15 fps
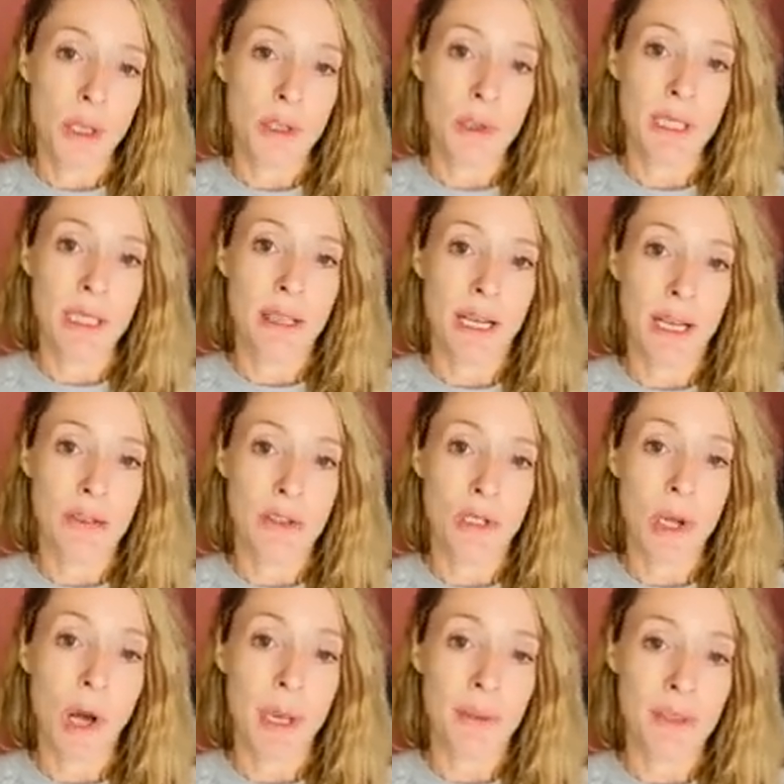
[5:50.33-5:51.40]
20,000
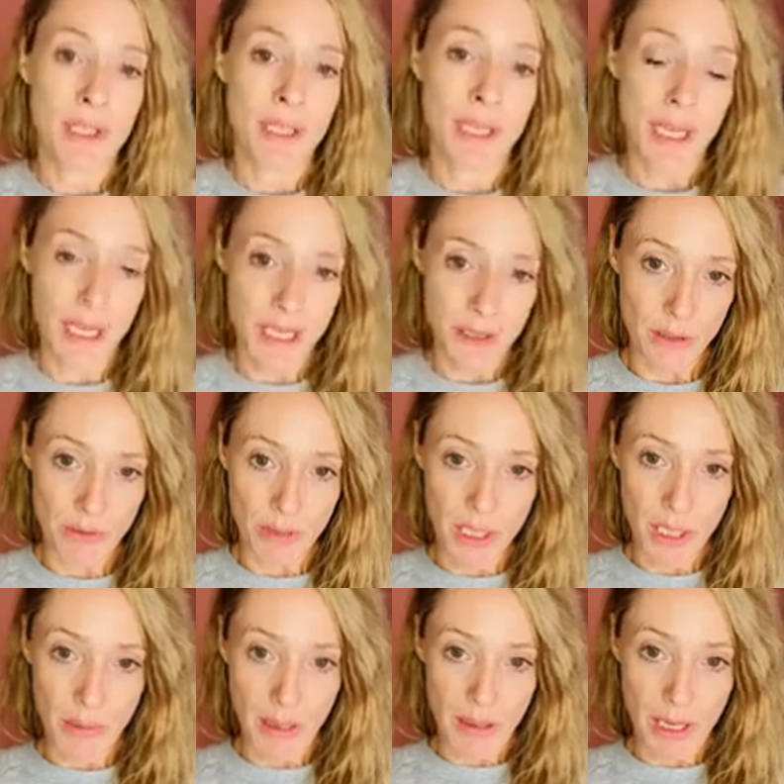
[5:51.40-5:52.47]
times a day. So if you
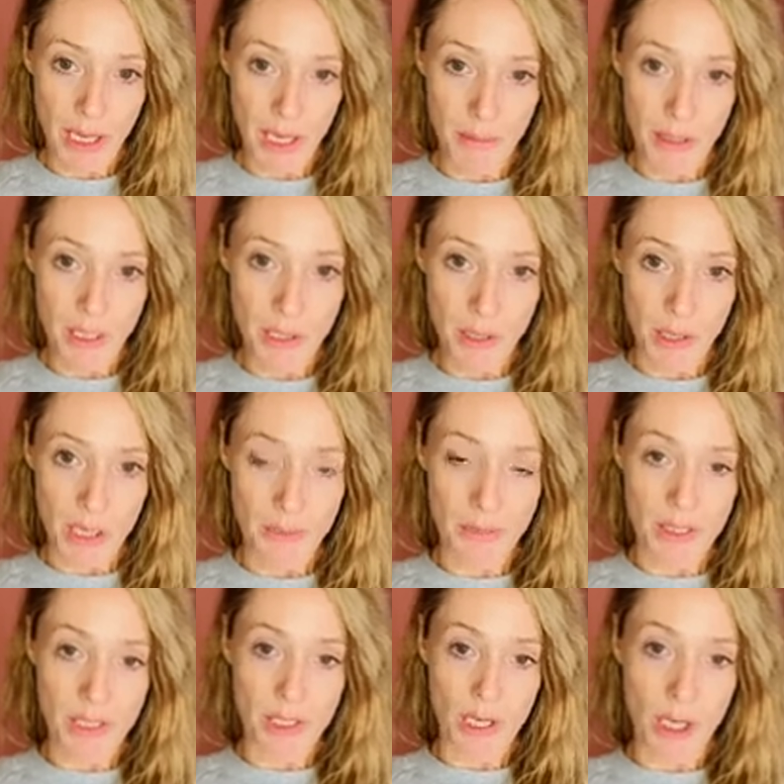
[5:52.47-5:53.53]
think about how many
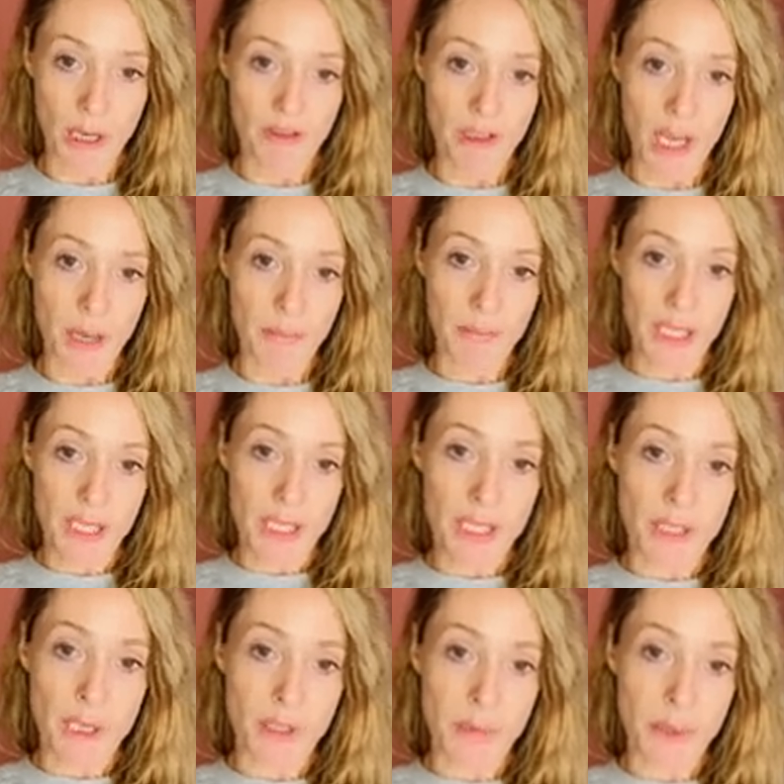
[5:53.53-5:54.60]
times the diaphragm
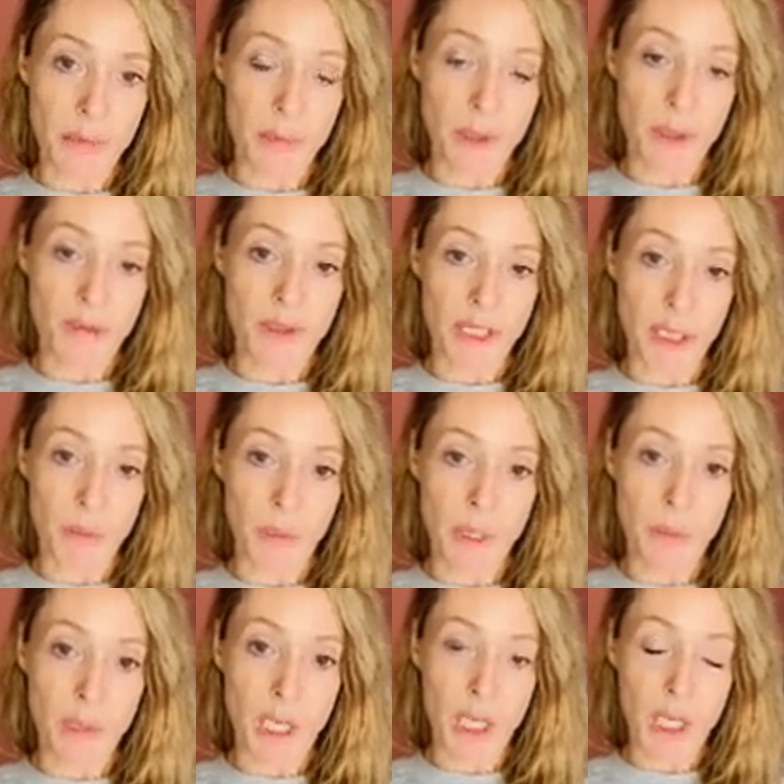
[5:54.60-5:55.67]
is going to be moving, and
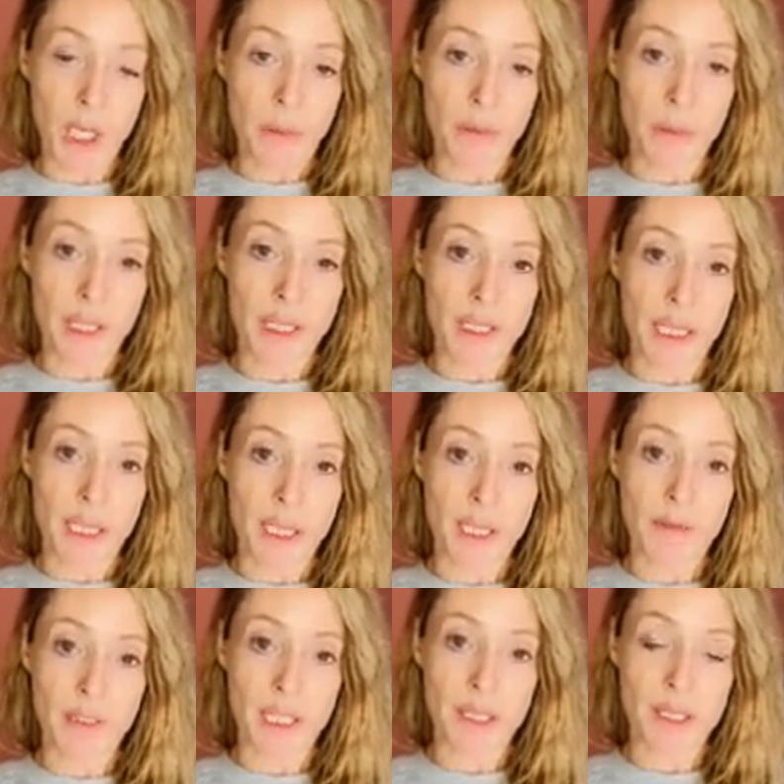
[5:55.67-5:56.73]
when we're breathing in a
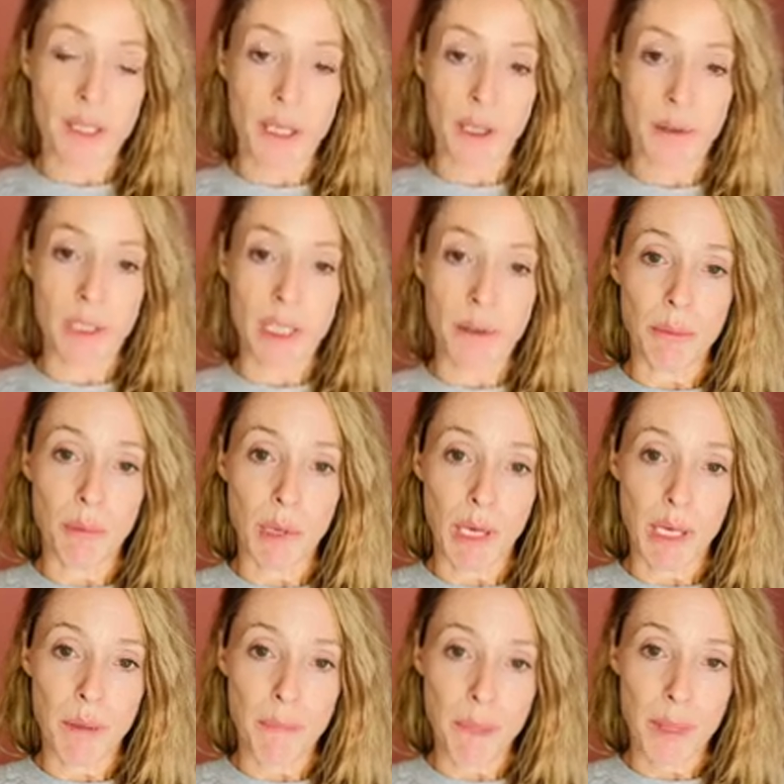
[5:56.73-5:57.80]
lovely, slow, deep
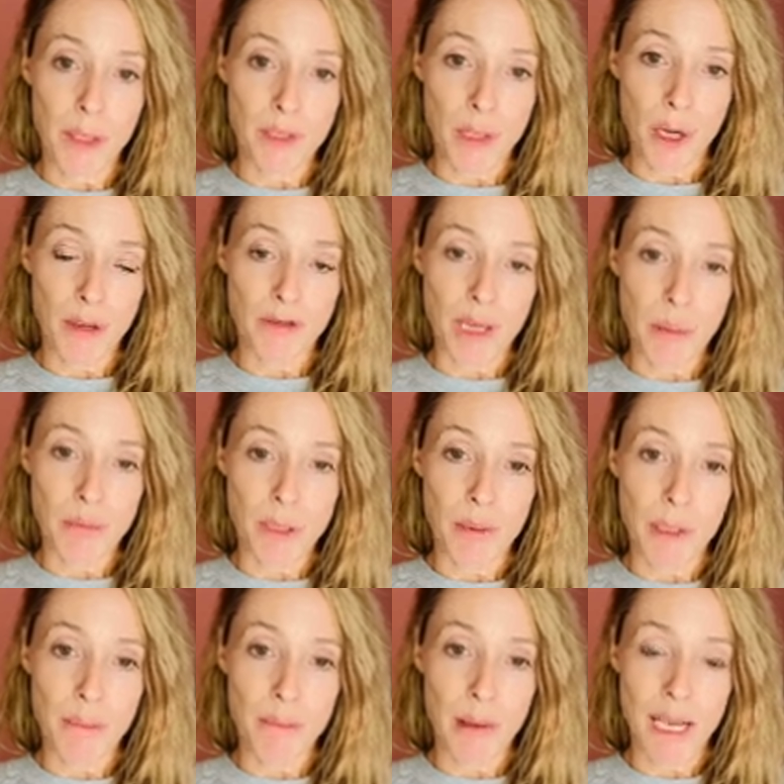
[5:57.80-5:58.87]
way, the diaphragm is going
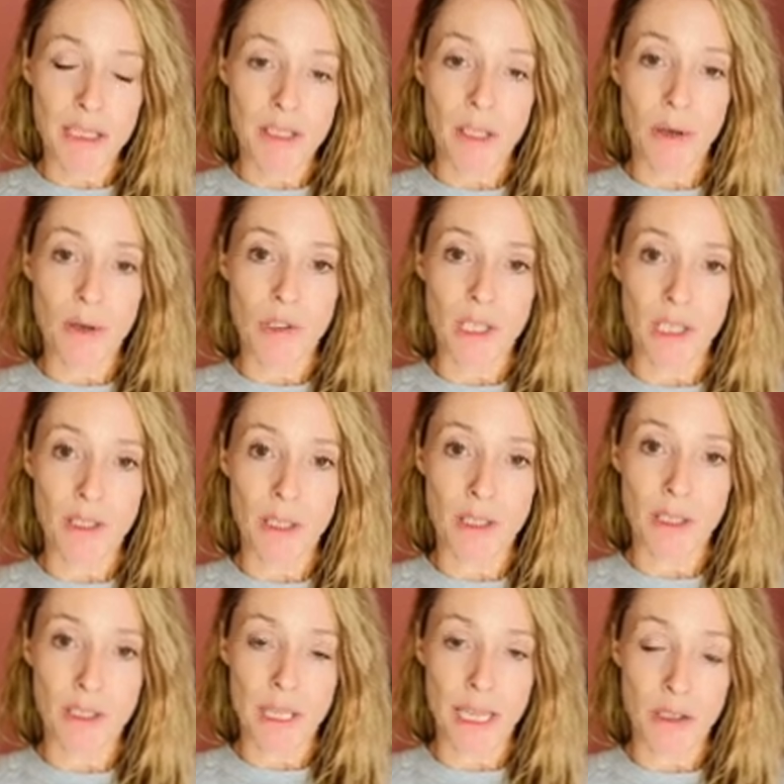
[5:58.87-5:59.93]
to be massaging
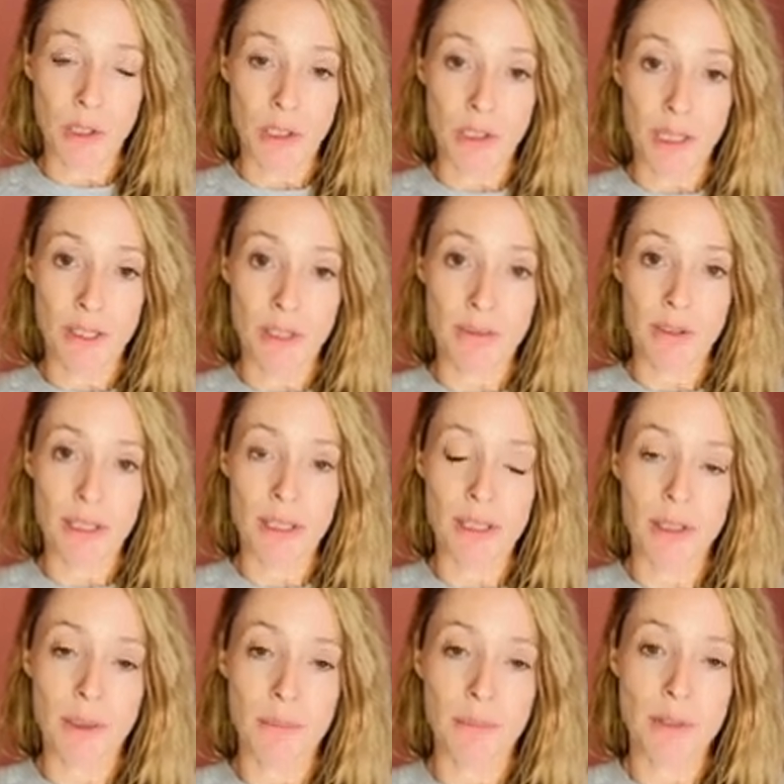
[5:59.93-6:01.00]
that digestive
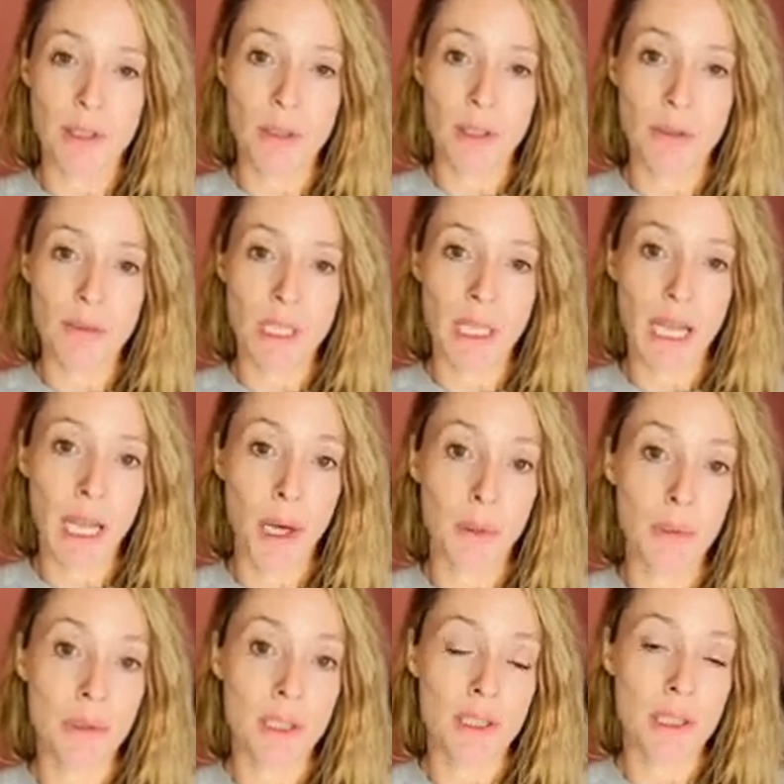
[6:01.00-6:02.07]
system. So it can really
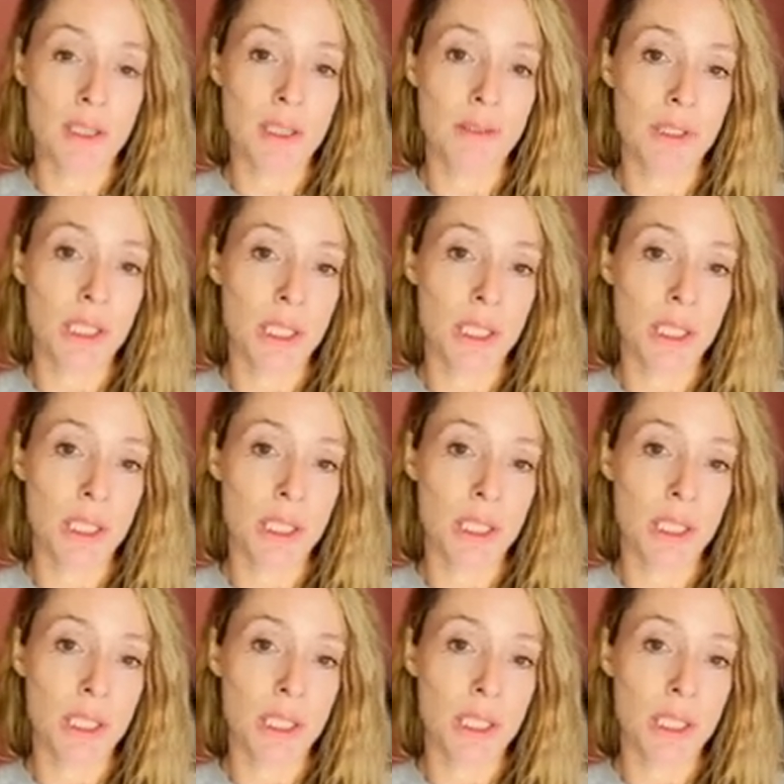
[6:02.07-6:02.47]
help with digestive